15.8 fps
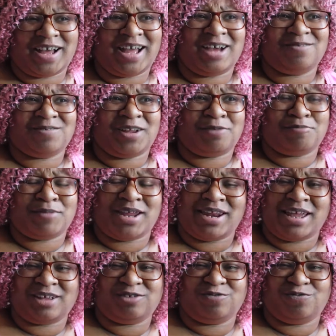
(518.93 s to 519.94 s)
I have like my
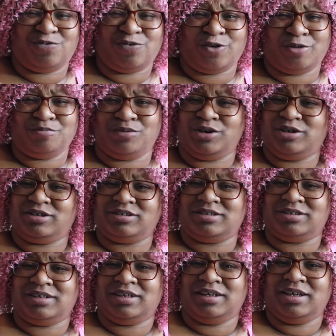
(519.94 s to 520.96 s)
next four
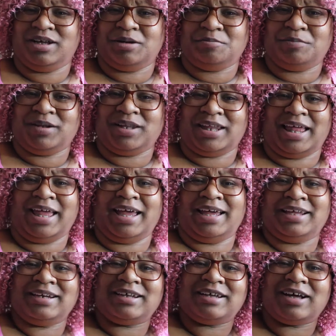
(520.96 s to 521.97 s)
books
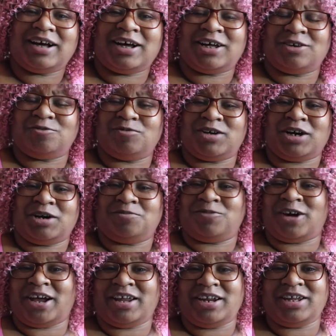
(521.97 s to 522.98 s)
planned on what I'm
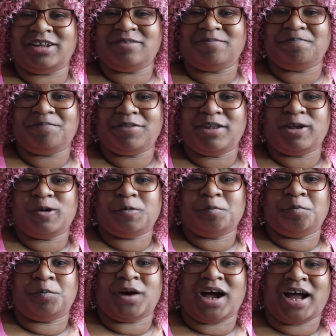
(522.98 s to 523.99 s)
writing,
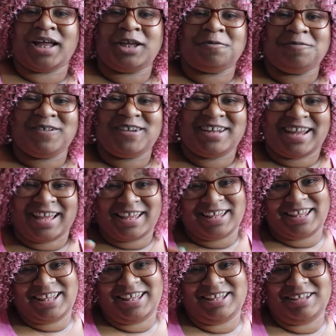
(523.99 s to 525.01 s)
but I am good
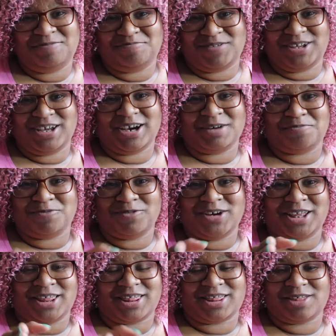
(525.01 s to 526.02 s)
at keeping up
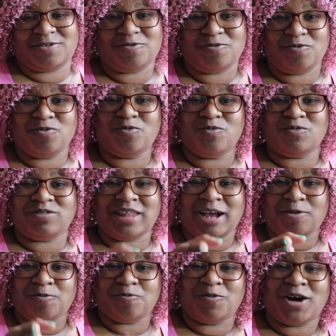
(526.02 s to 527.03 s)
with
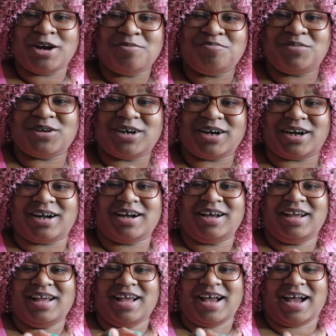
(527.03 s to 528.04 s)
that one book
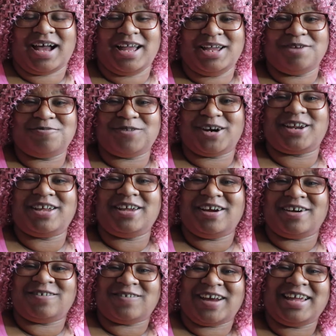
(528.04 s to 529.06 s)
I am working
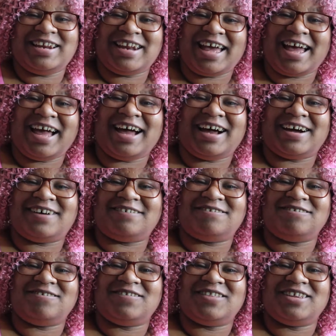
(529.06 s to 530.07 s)
on right
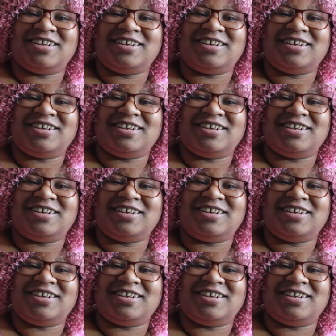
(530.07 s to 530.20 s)
now.